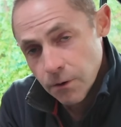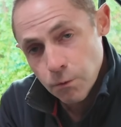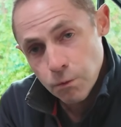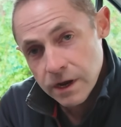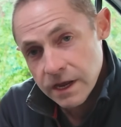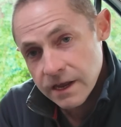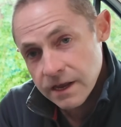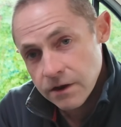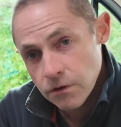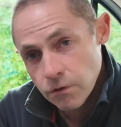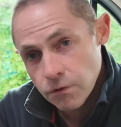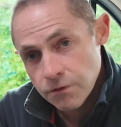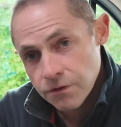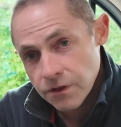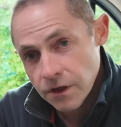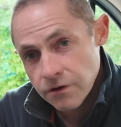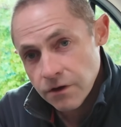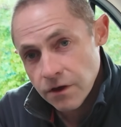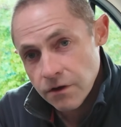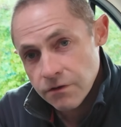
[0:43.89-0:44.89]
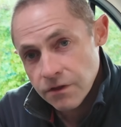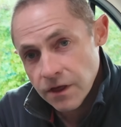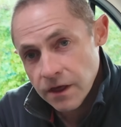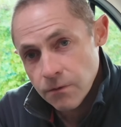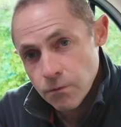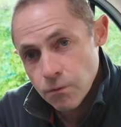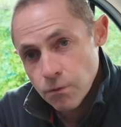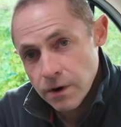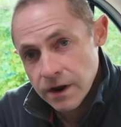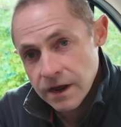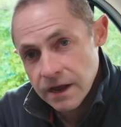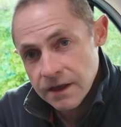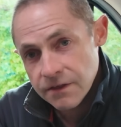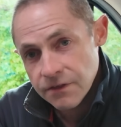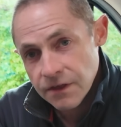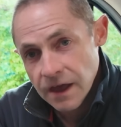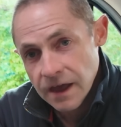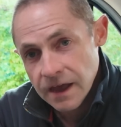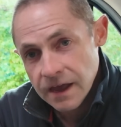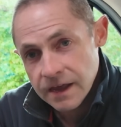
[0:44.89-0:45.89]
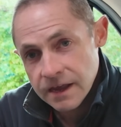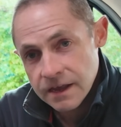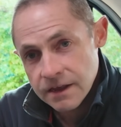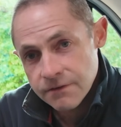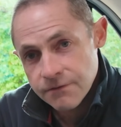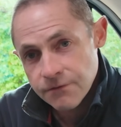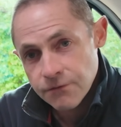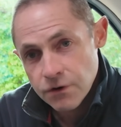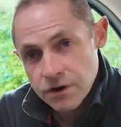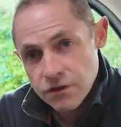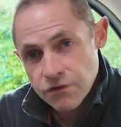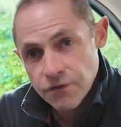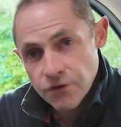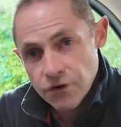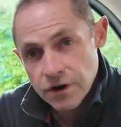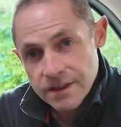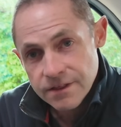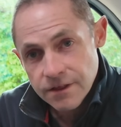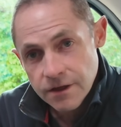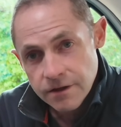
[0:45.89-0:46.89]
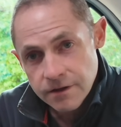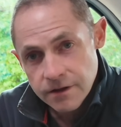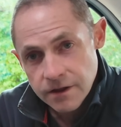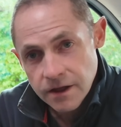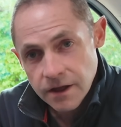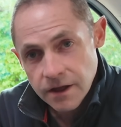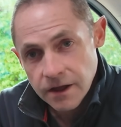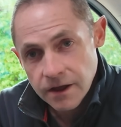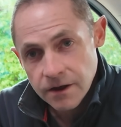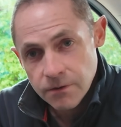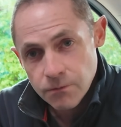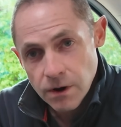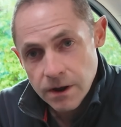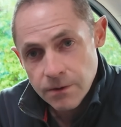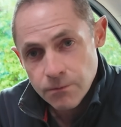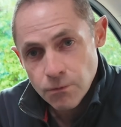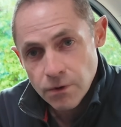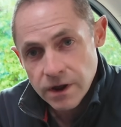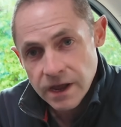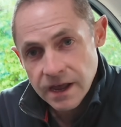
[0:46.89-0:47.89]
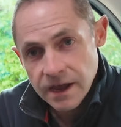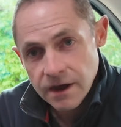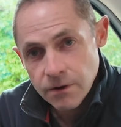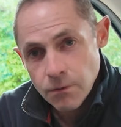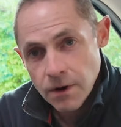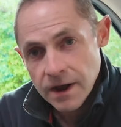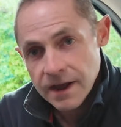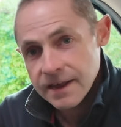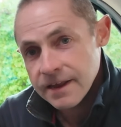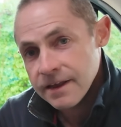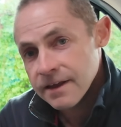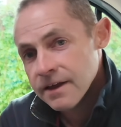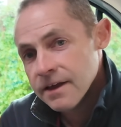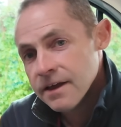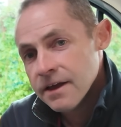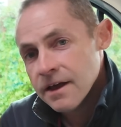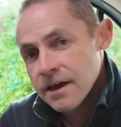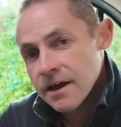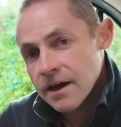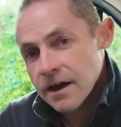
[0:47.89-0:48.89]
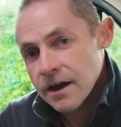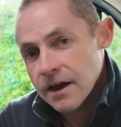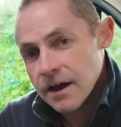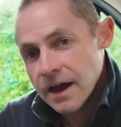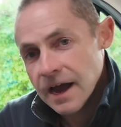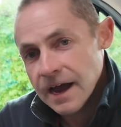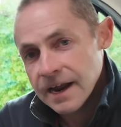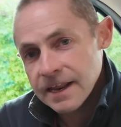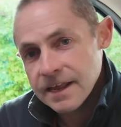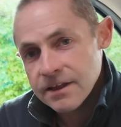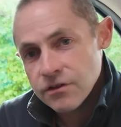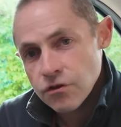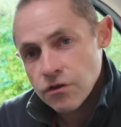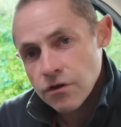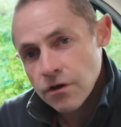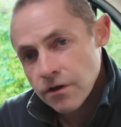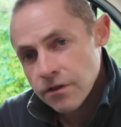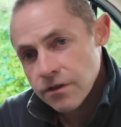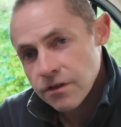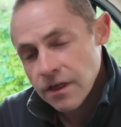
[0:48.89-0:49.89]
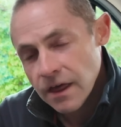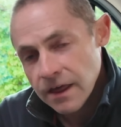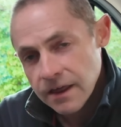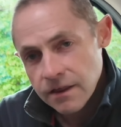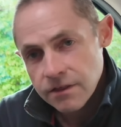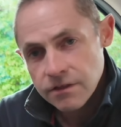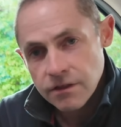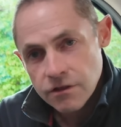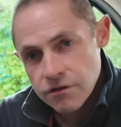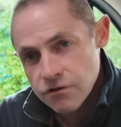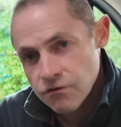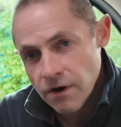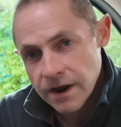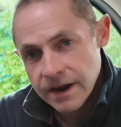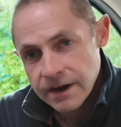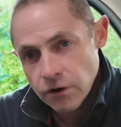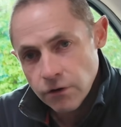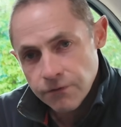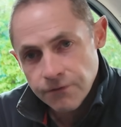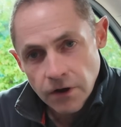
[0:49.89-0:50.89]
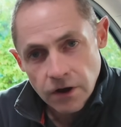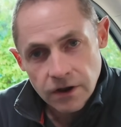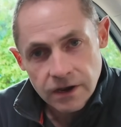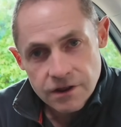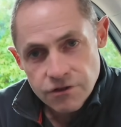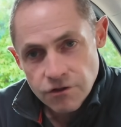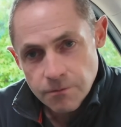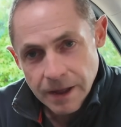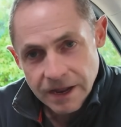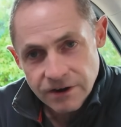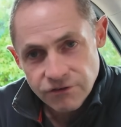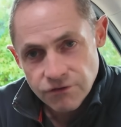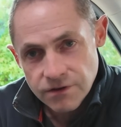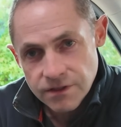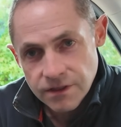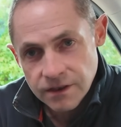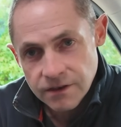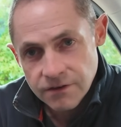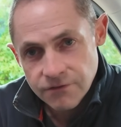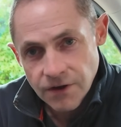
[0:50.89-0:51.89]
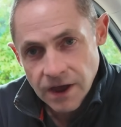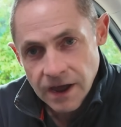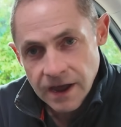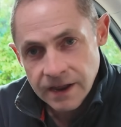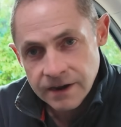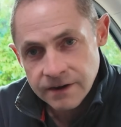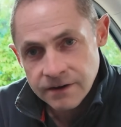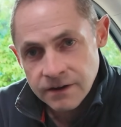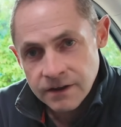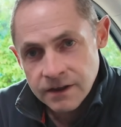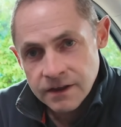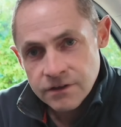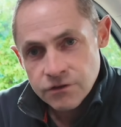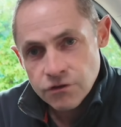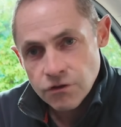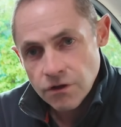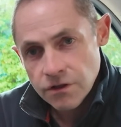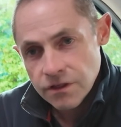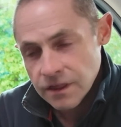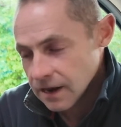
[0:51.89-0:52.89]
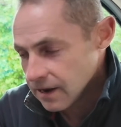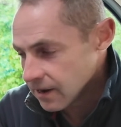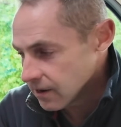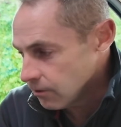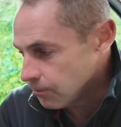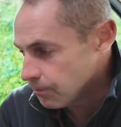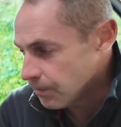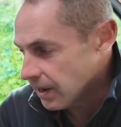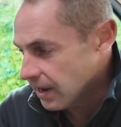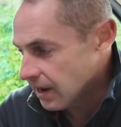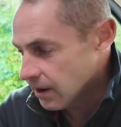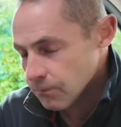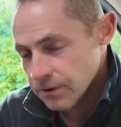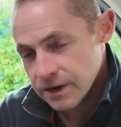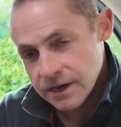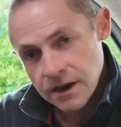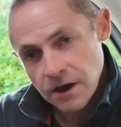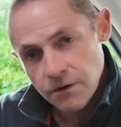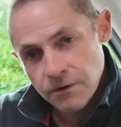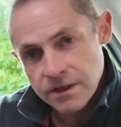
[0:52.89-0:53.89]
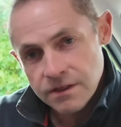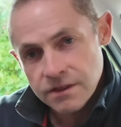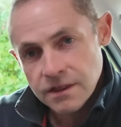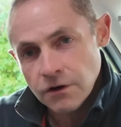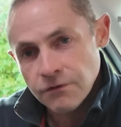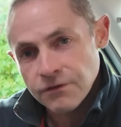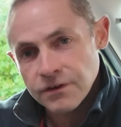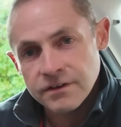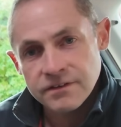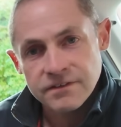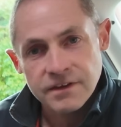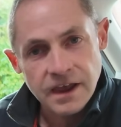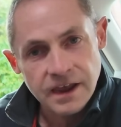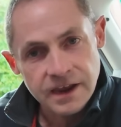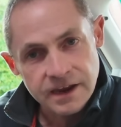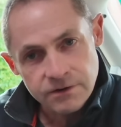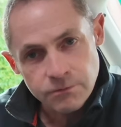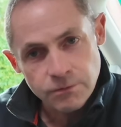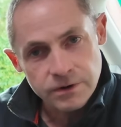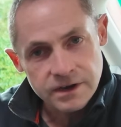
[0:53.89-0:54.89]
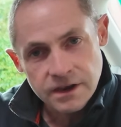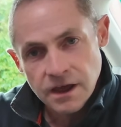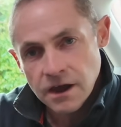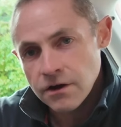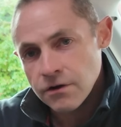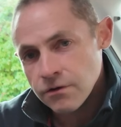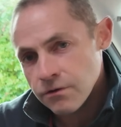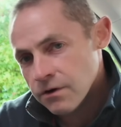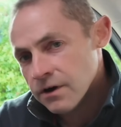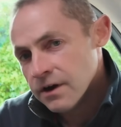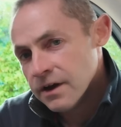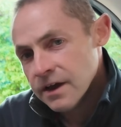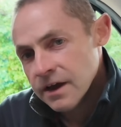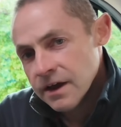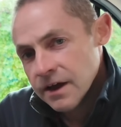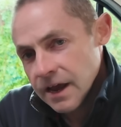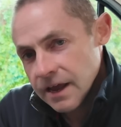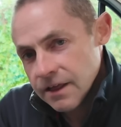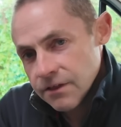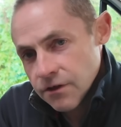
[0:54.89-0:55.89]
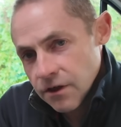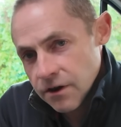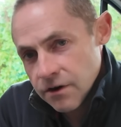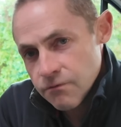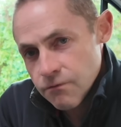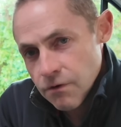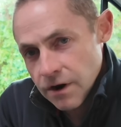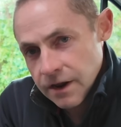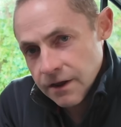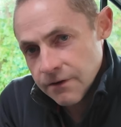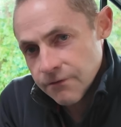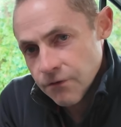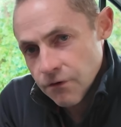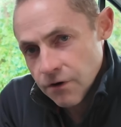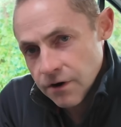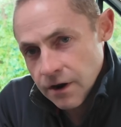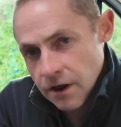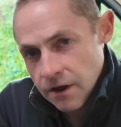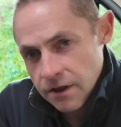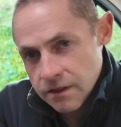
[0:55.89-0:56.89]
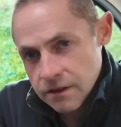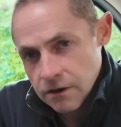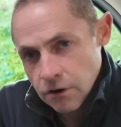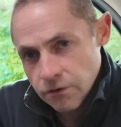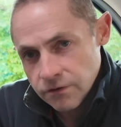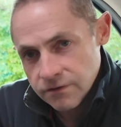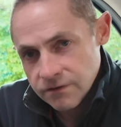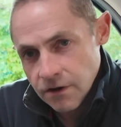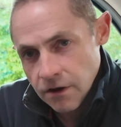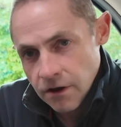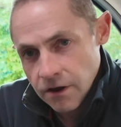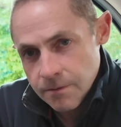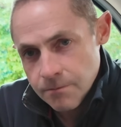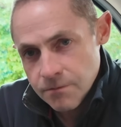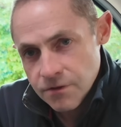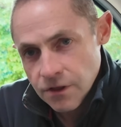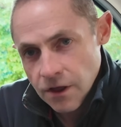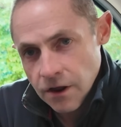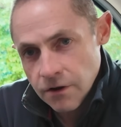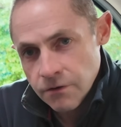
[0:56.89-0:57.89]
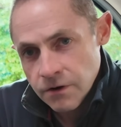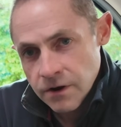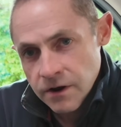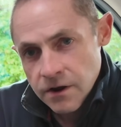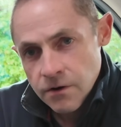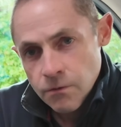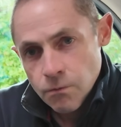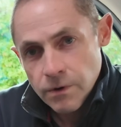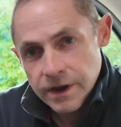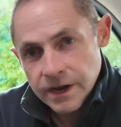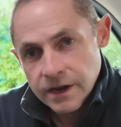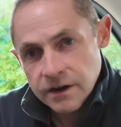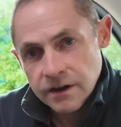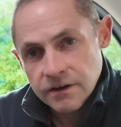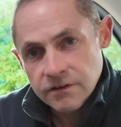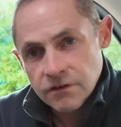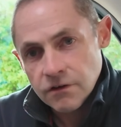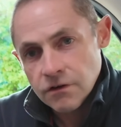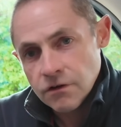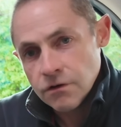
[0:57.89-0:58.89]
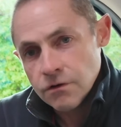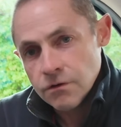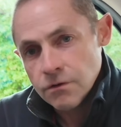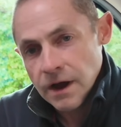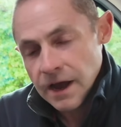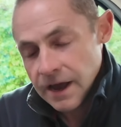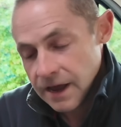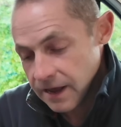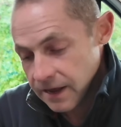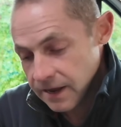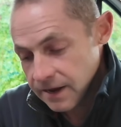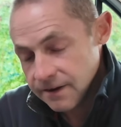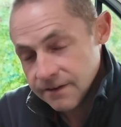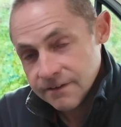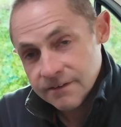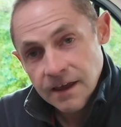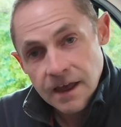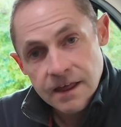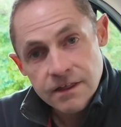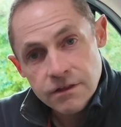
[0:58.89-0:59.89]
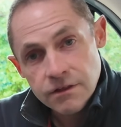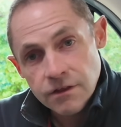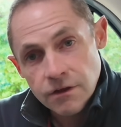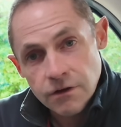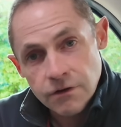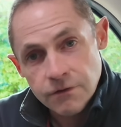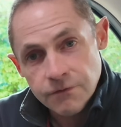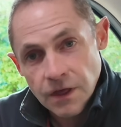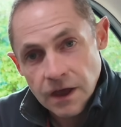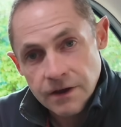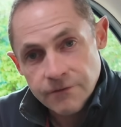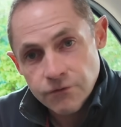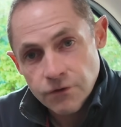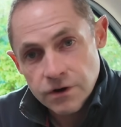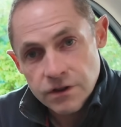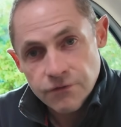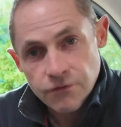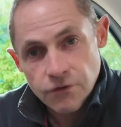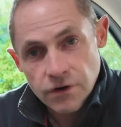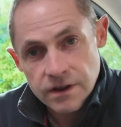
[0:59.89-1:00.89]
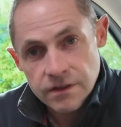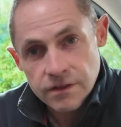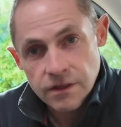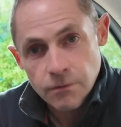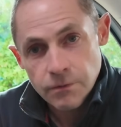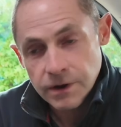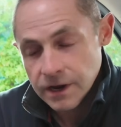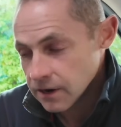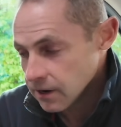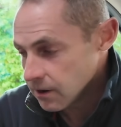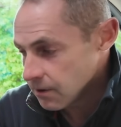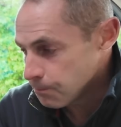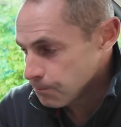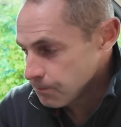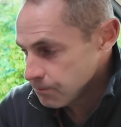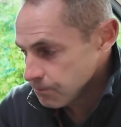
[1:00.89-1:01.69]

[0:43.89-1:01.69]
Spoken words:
We also use it with a fridge freezer when we're away, and it just takes the strain off our leisure batteries in the van just that little bit, and we know it's self-contained, we know it's going to run it for a nice long time. So we're going to do a test of that fridge freezer. We're going to